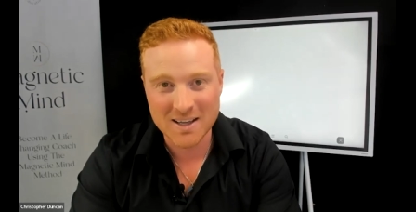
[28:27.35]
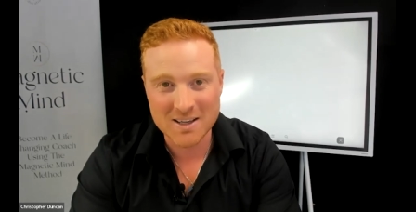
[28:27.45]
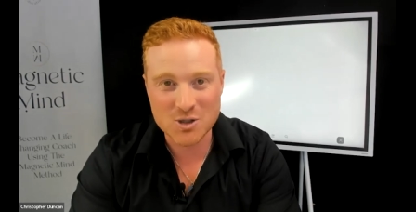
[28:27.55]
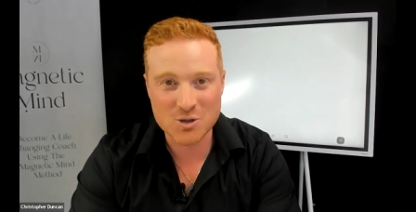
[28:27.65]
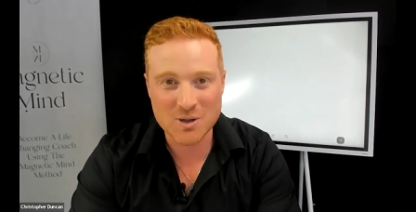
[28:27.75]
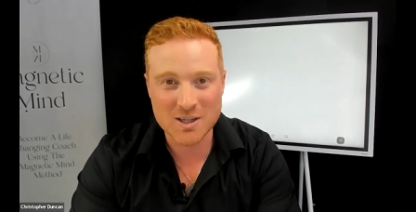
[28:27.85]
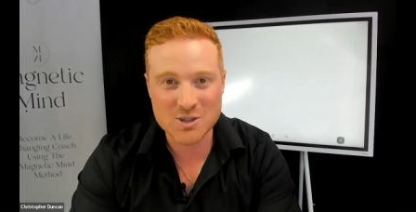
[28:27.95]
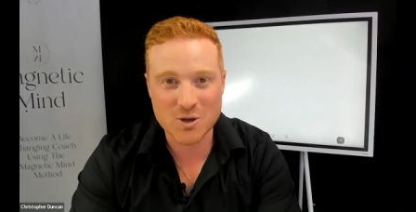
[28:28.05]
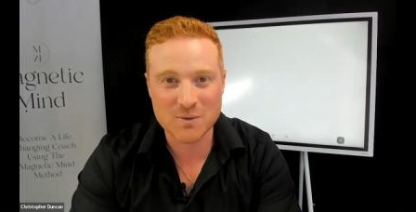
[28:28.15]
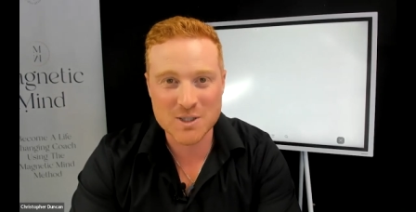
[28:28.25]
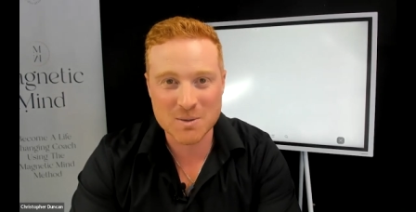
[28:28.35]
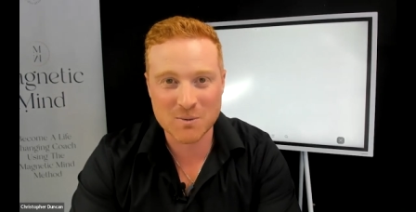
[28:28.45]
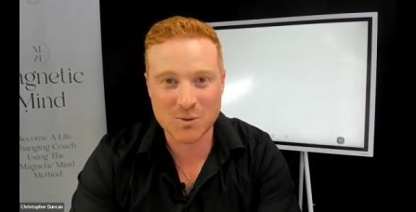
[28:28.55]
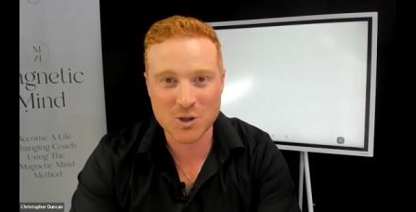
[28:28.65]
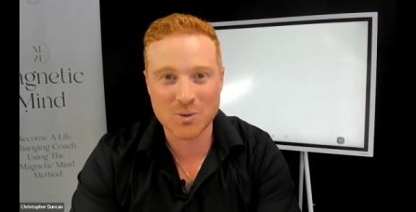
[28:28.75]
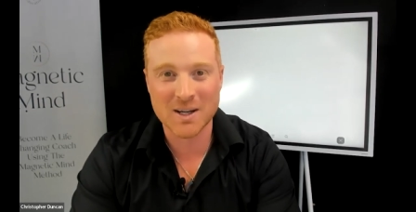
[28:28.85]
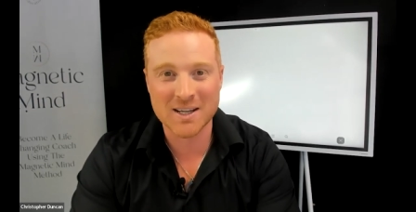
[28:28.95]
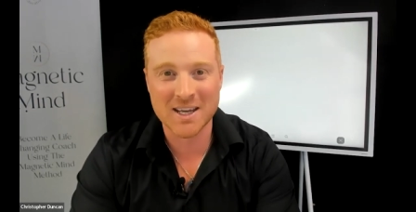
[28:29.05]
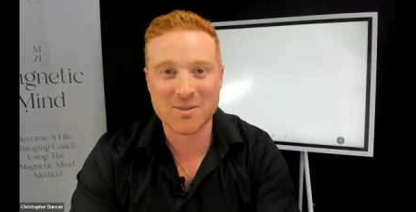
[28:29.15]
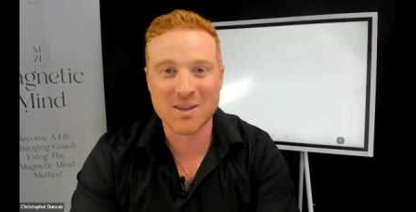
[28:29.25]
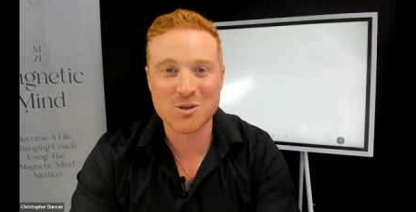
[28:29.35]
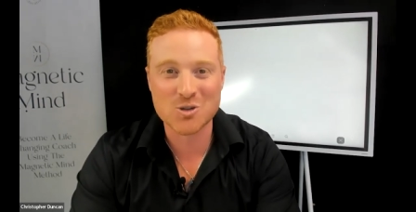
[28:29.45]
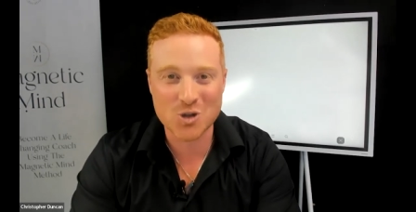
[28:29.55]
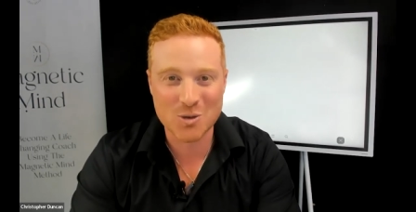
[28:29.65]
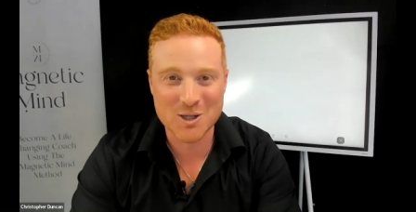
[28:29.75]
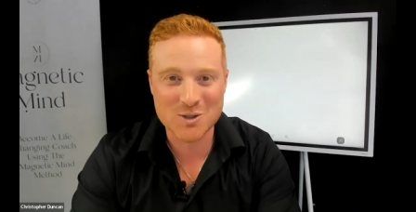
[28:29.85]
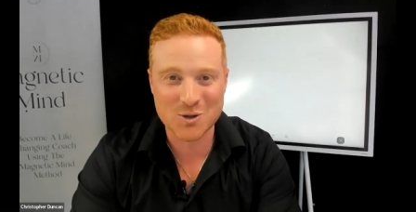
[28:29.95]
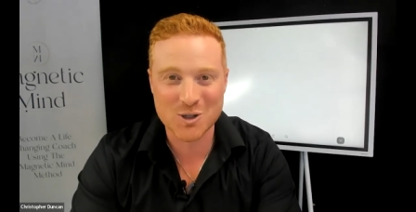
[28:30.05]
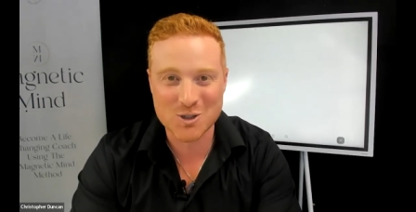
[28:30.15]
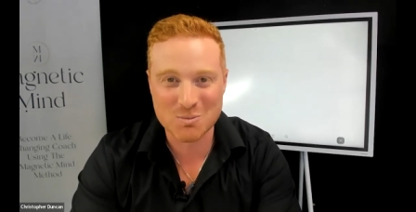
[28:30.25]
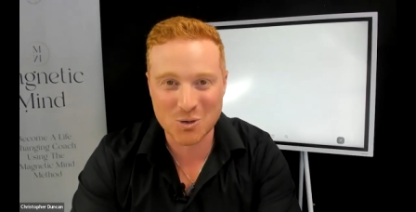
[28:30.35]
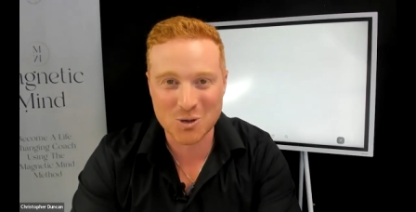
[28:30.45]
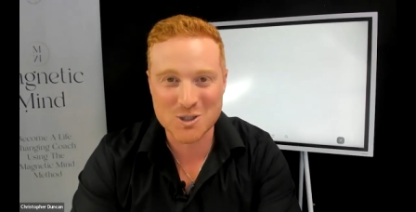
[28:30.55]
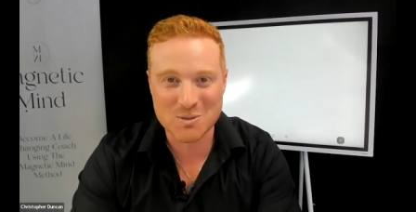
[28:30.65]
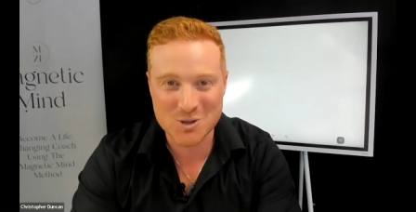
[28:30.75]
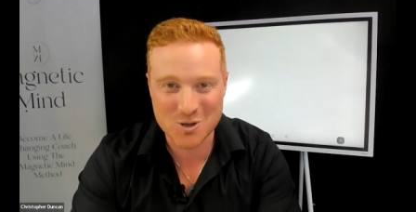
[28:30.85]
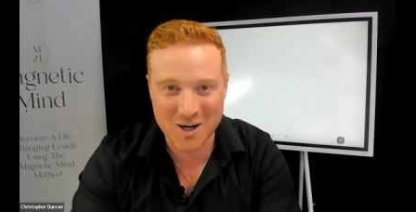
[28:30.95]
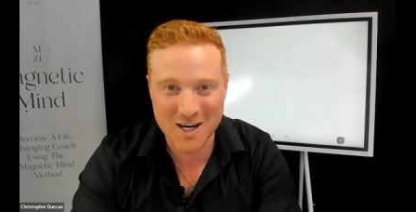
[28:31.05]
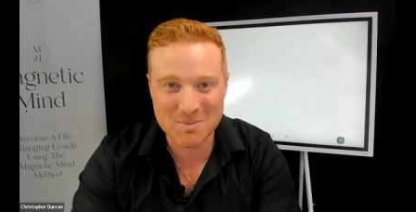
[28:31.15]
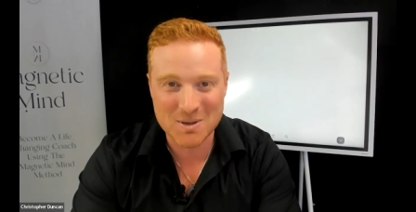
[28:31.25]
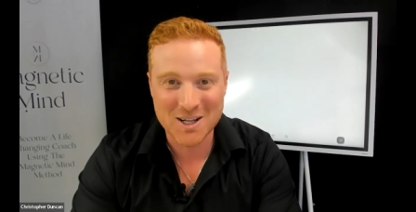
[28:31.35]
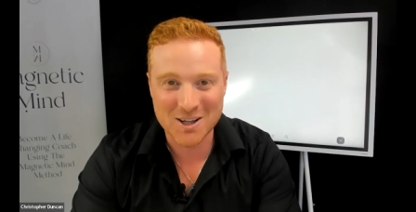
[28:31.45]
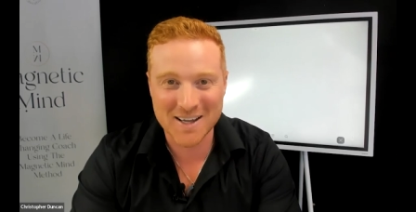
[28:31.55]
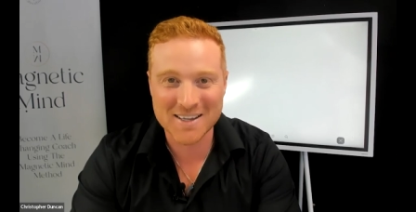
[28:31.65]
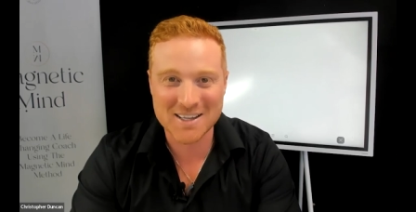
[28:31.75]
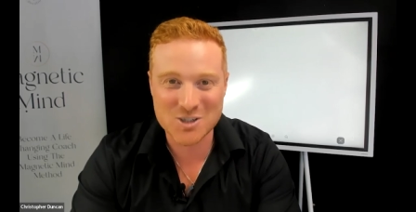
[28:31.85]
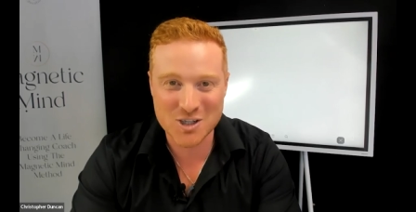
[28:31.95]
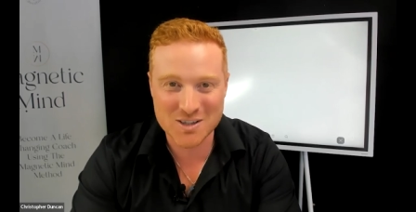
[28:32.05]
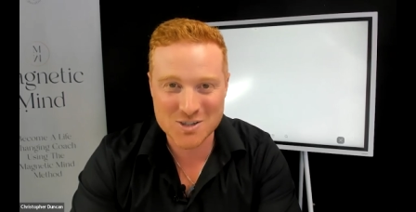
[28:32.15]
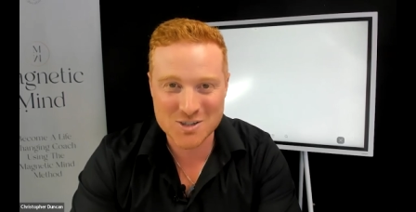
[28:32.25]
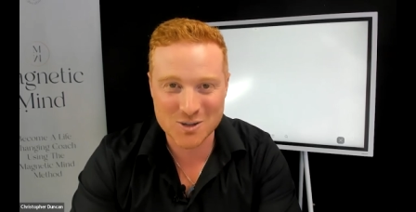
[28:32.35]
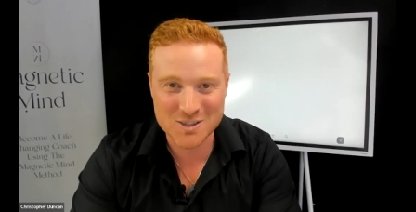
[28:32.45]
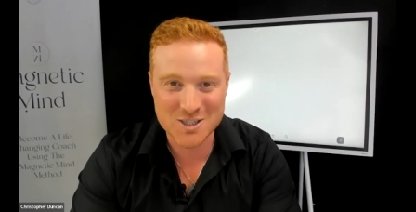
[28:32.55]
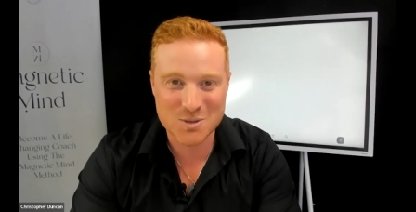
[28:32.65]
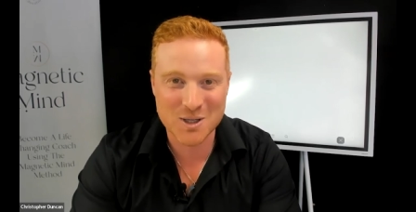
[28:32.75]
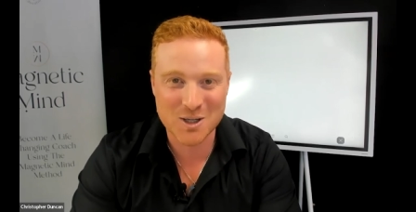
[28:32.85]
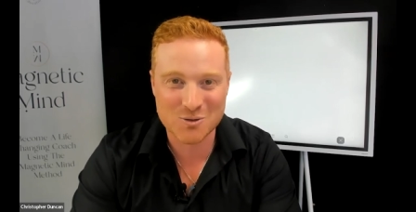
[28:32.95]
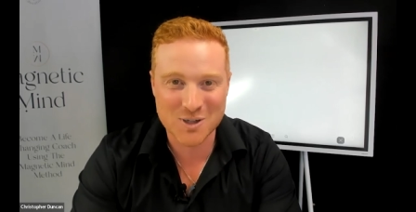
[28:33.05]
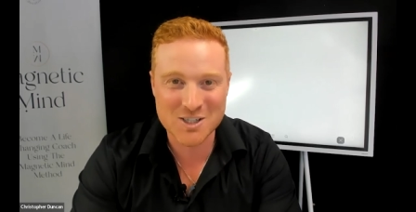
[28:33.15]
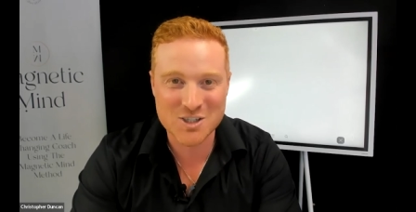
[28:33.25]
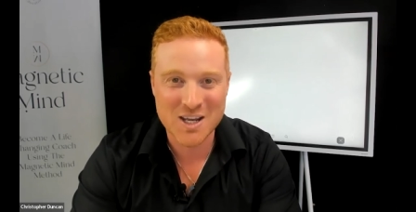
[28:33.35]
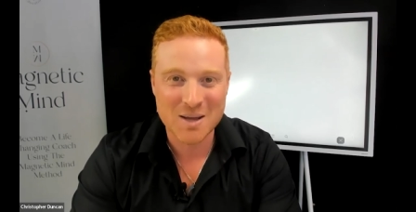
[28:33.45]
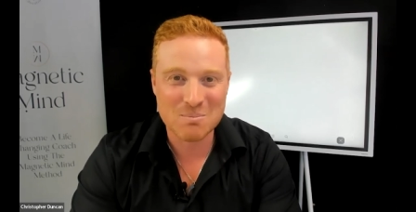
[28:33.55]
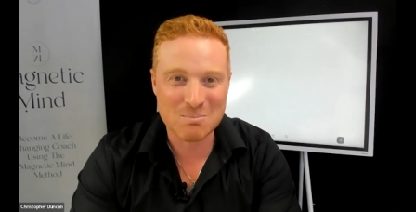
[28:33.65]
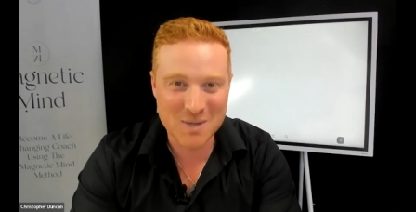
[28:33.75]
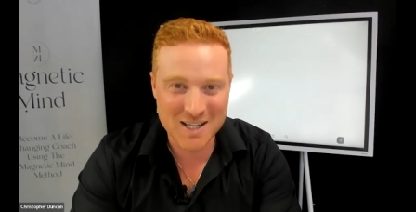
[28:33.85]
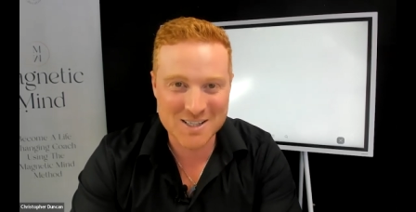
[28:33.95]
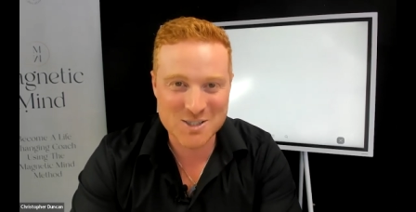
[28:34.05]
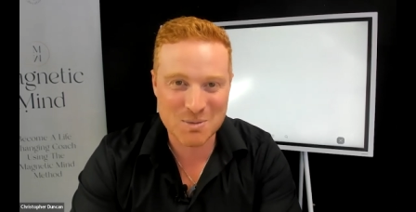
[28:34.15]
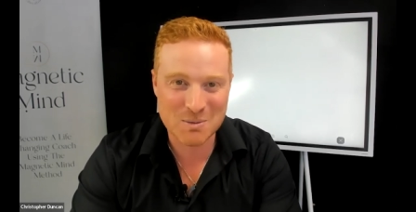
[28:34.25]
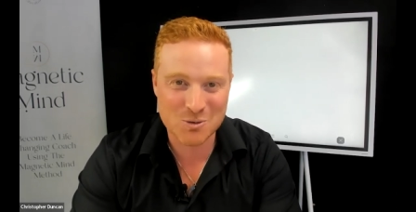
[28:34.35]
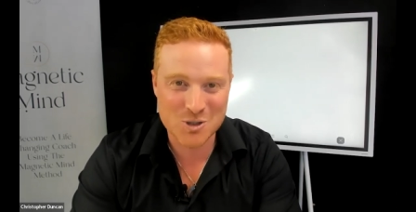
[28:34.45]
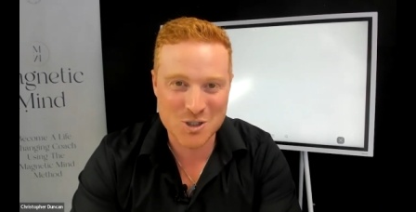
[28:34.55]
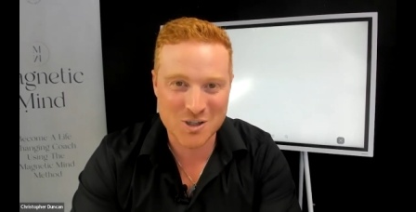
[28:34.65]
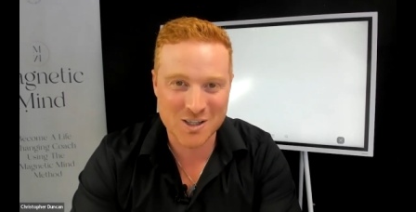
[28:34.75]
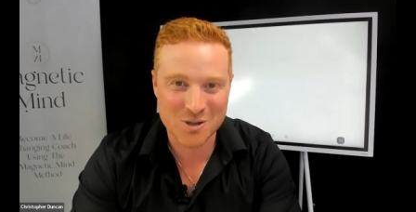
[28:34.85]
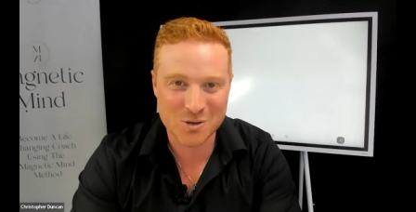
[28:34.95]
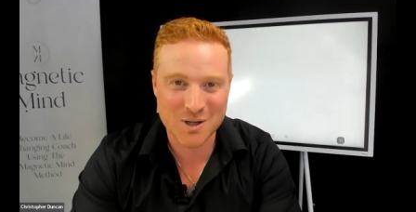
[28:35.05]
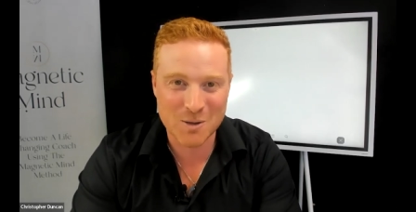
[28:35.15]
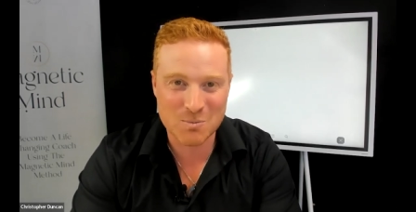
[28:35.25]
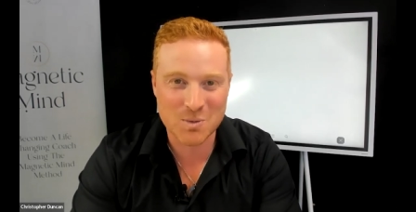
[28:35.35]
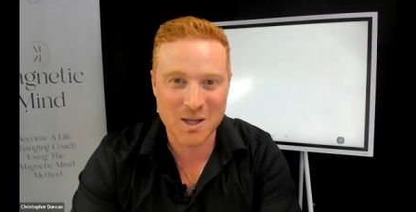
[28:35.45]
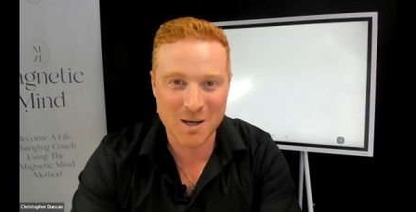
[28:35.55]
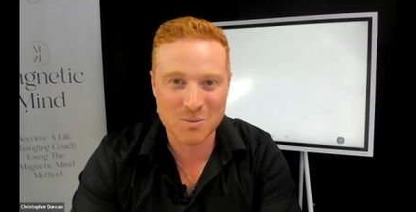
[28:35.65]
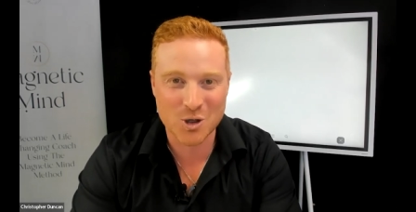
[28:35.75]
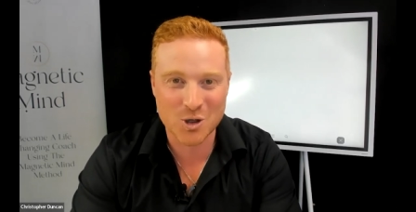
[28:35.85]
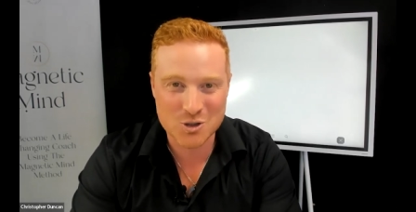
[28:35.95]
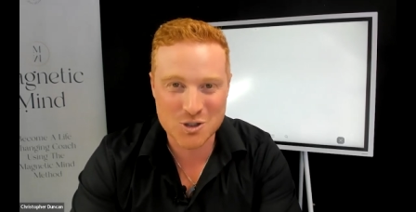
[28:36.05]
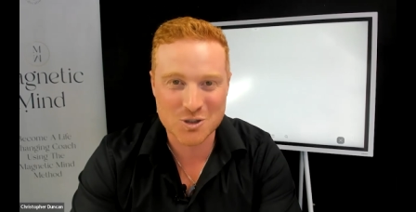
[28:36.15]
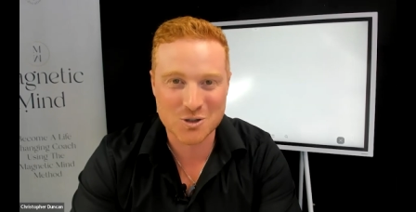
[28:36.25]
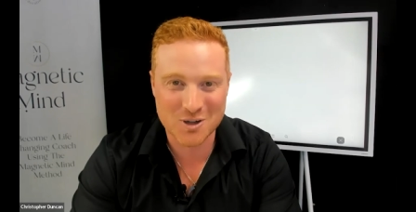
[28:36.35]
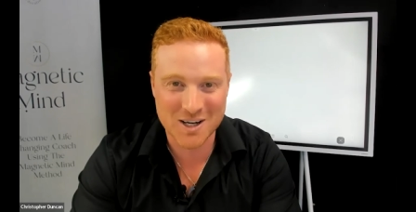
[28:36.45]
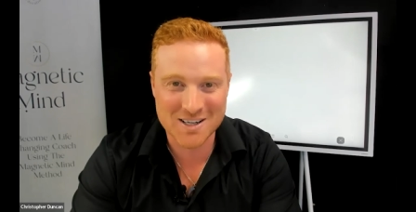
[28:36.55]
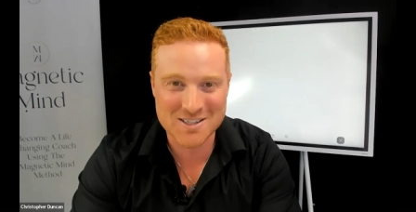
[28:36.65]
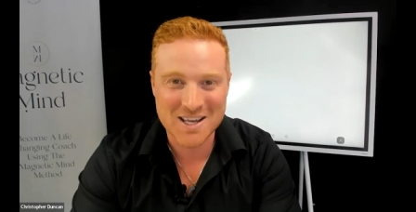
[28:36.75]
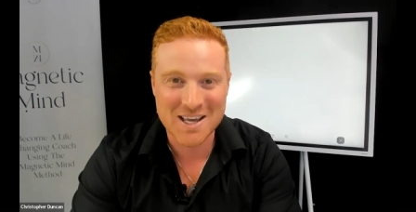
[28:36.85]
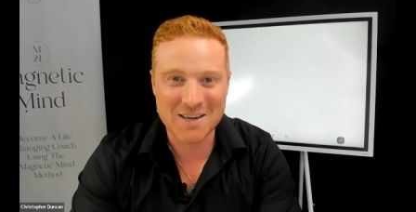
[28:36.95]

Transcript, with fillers: So do let us know if it's something for you. And again, thank you so much for your support. Subscribe, like, and share this content so we can reach millions of people just like you and help them become conscious creators.